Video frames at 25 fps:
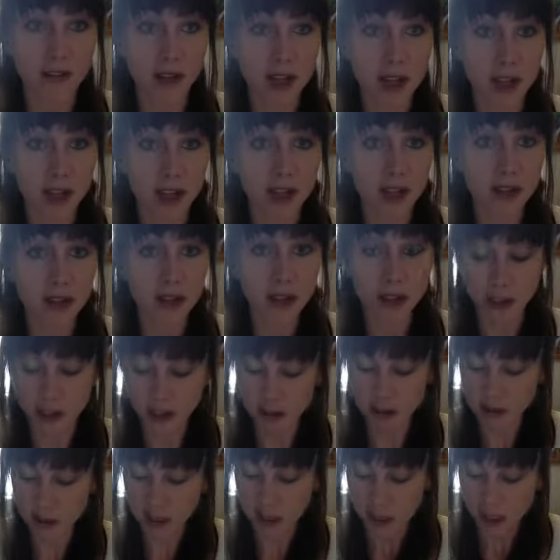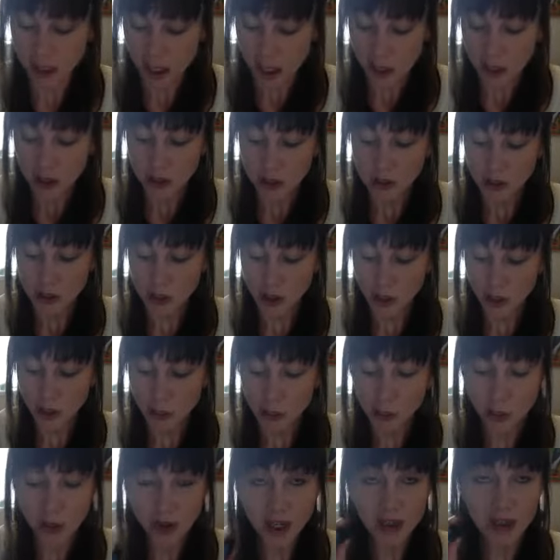any concerns. So
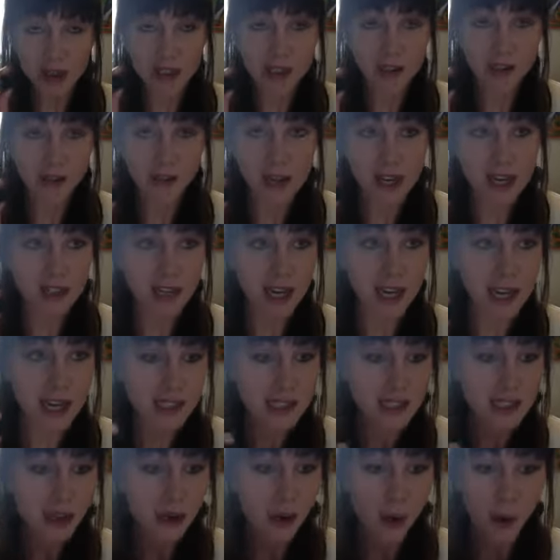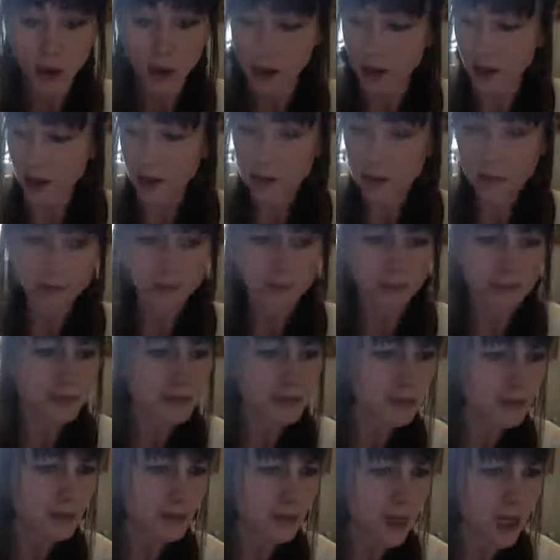Breathe is a fantastic oil.
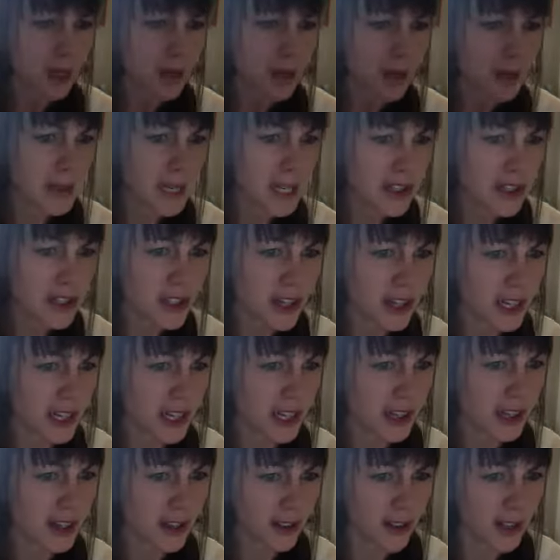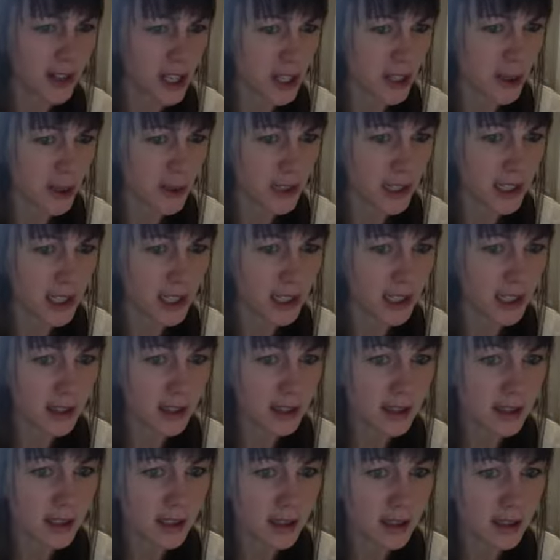Let me make sure I hit all the
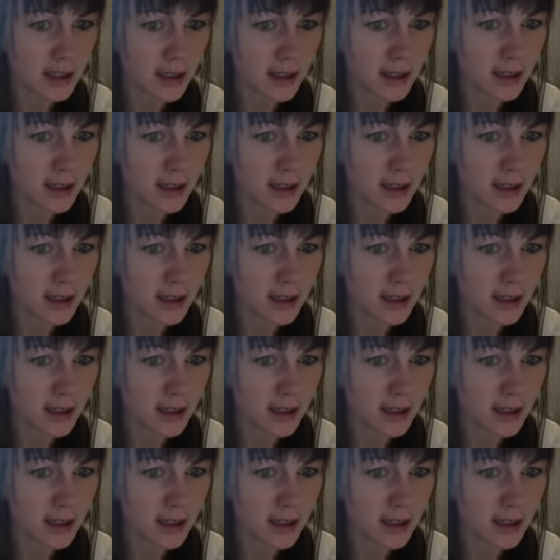uses.